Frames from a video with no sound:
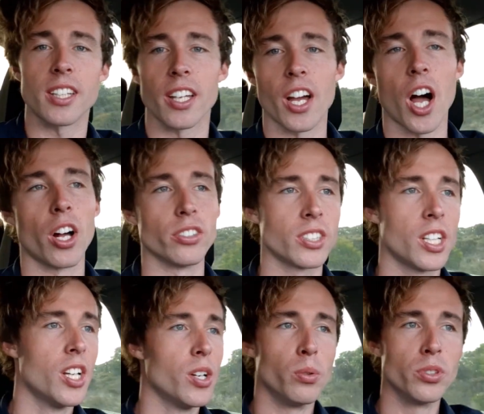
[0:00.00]
the goal,
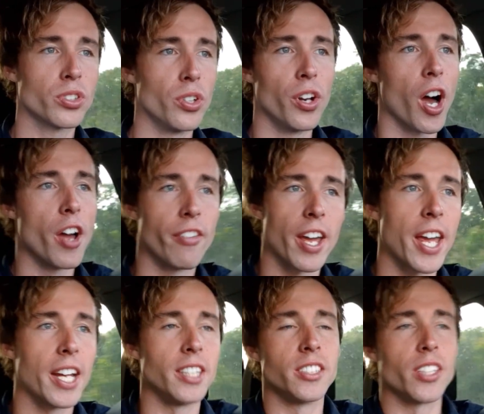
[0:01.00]
was good
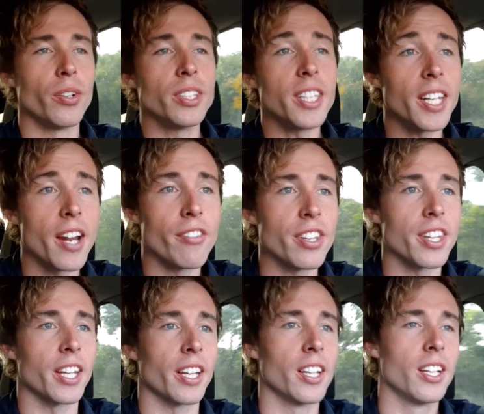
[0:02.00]
overhead. So he did
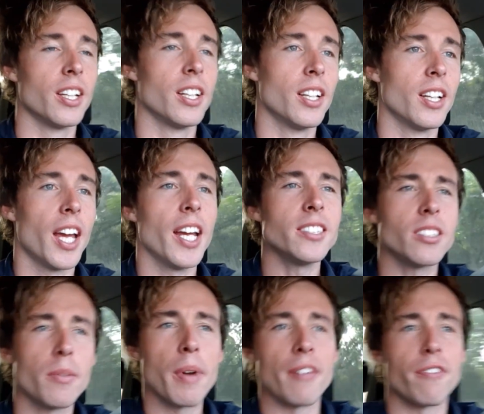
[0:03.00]
everything. He's
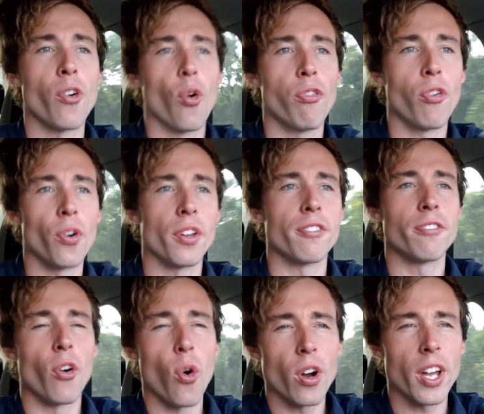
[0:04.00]
at about
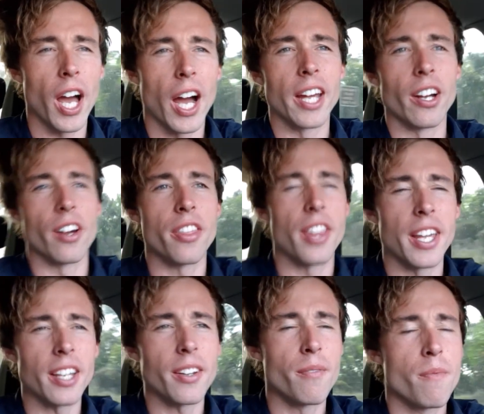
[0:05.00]
444k, I
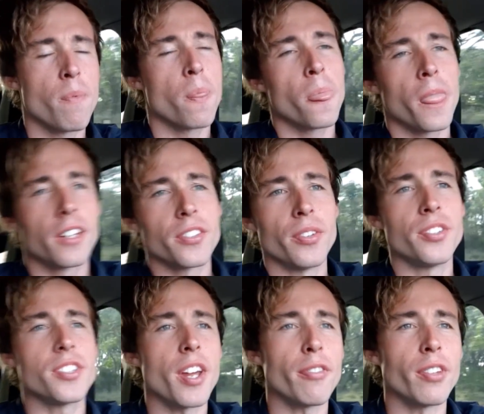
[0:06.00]
think. So he's
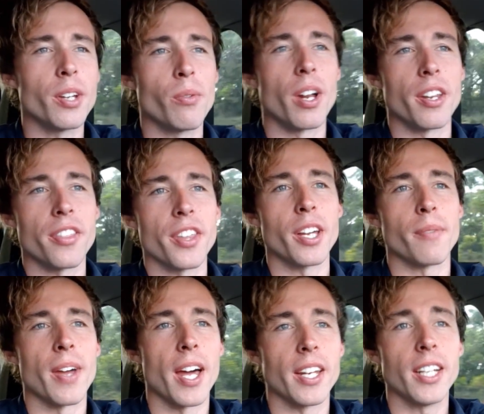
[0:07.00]
definitely one to think
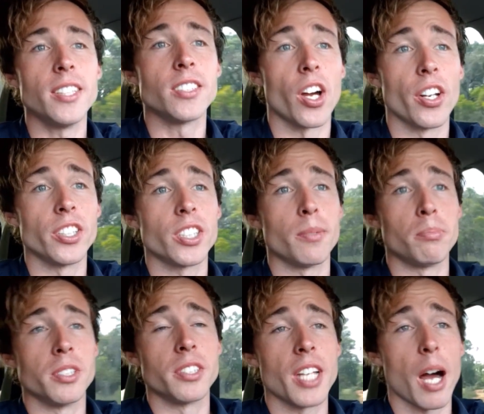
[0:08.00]
about. His ownership
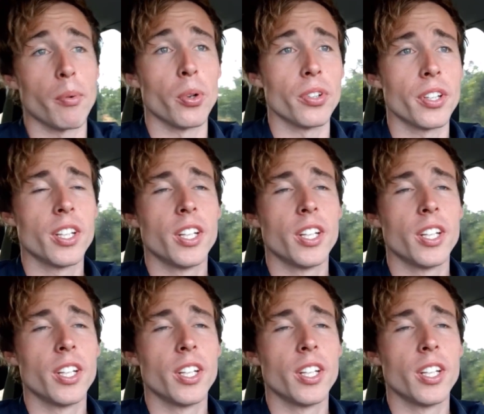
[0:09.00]
has doubled